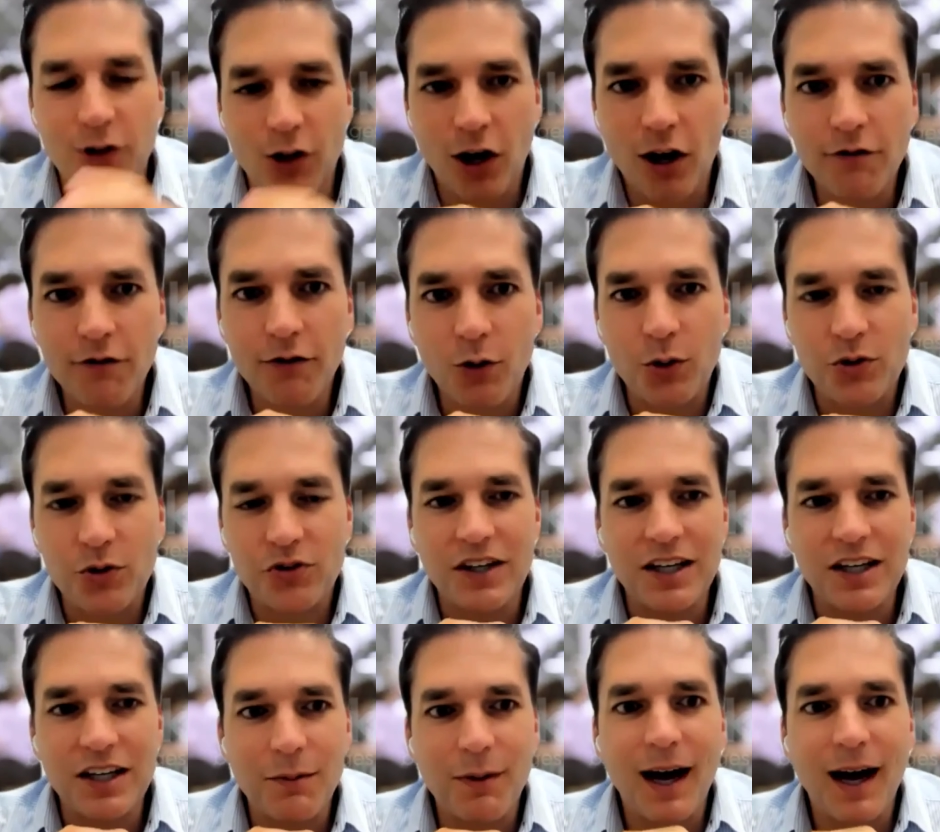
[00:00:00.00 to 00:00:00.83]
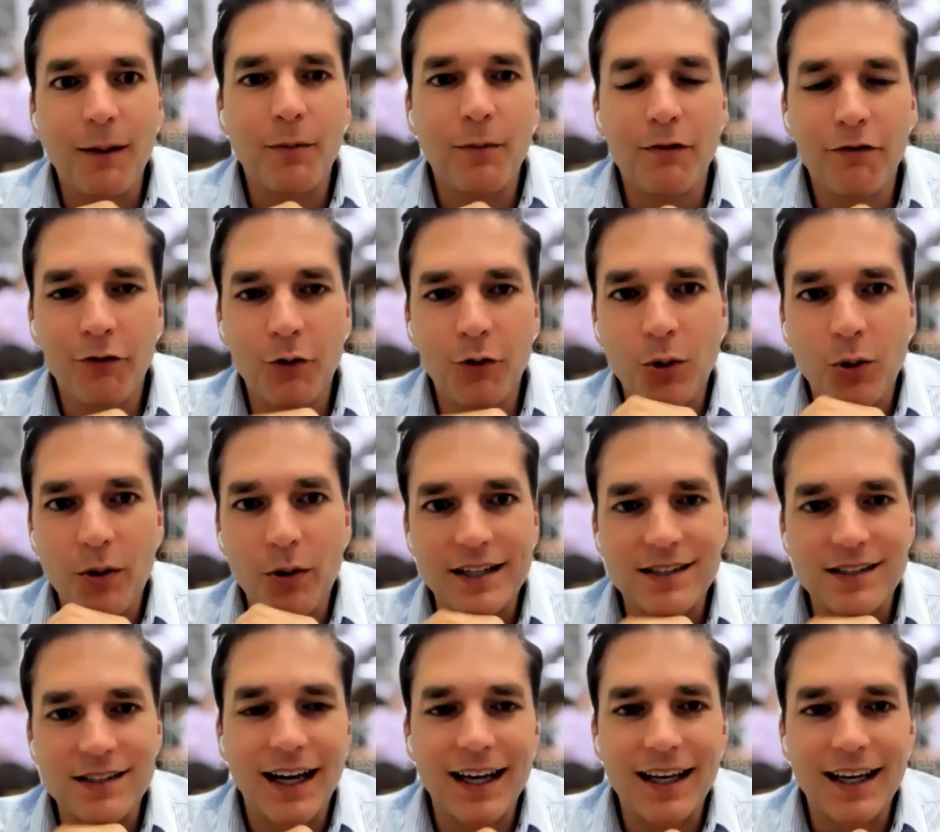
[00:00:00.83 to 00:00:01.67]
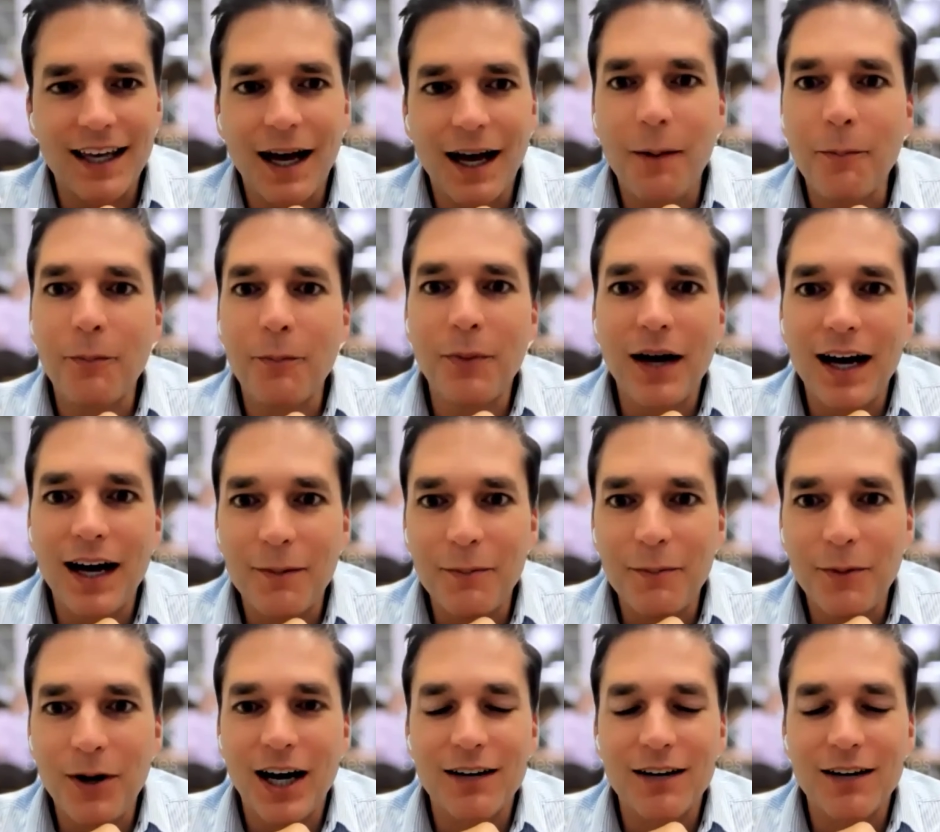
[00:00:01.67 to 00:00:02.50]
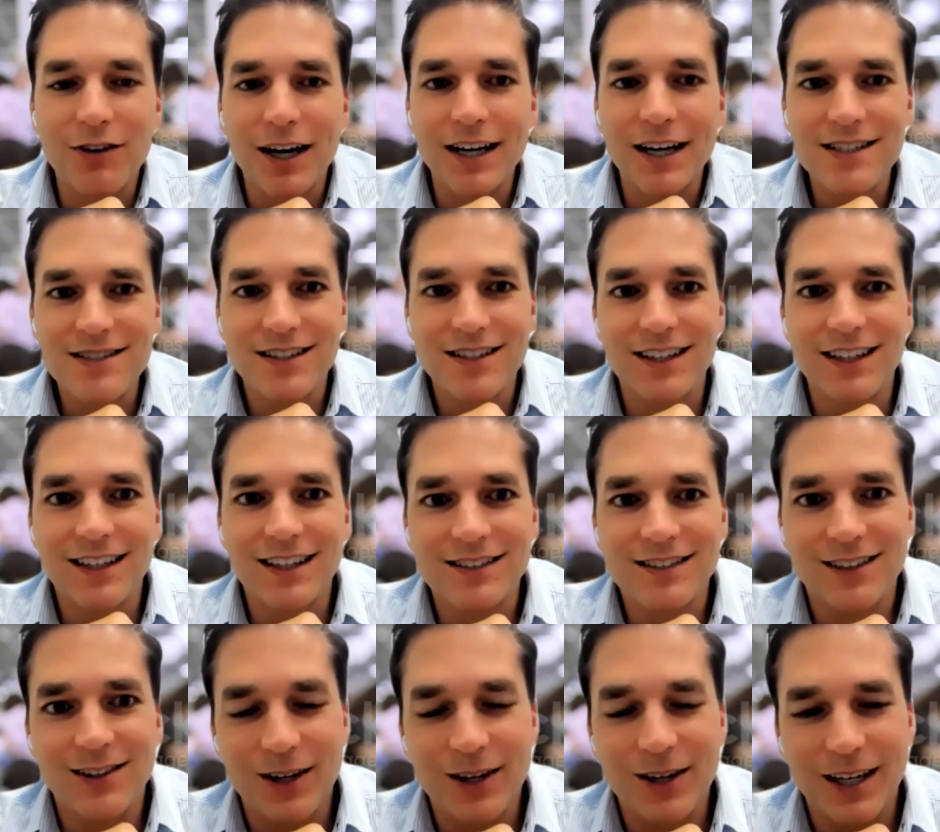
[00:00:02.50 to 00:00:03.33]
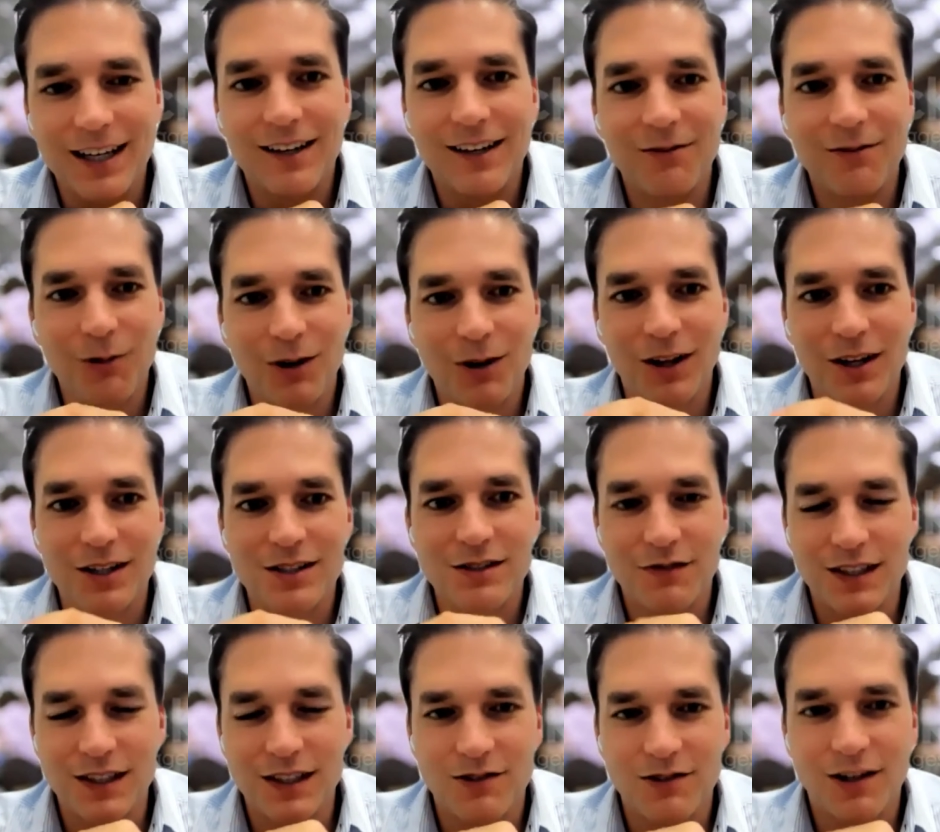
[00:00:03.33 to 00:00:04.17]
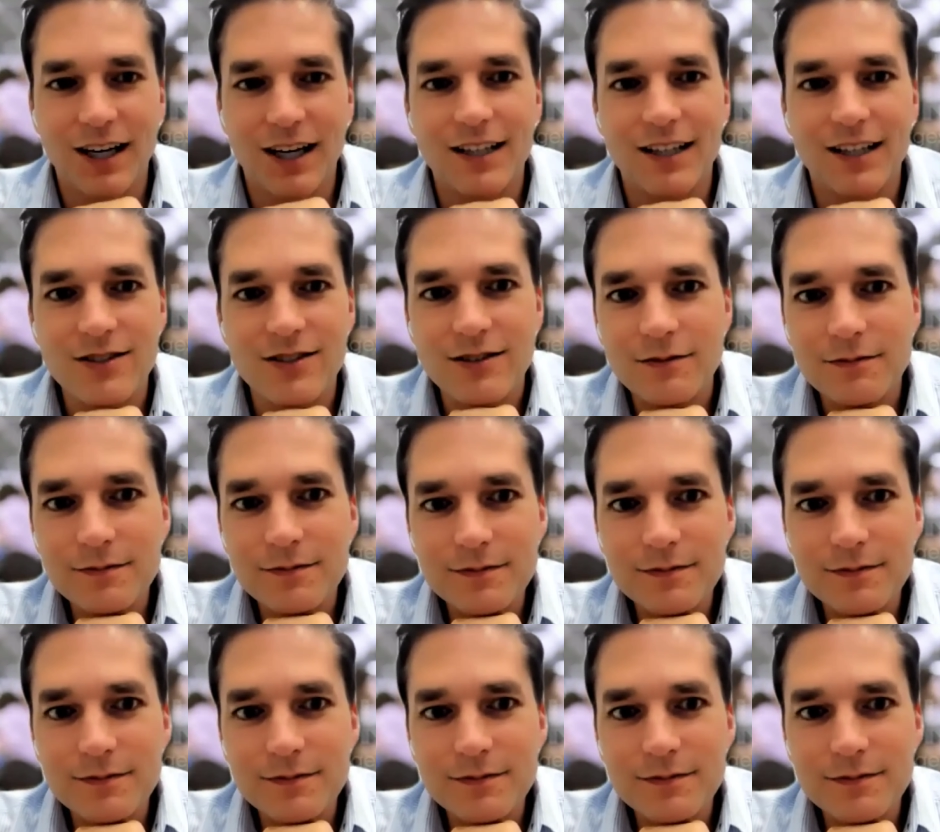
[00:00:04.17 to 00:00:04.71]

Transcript: of or think about before they take up my advice to lock in one of those fixed rates?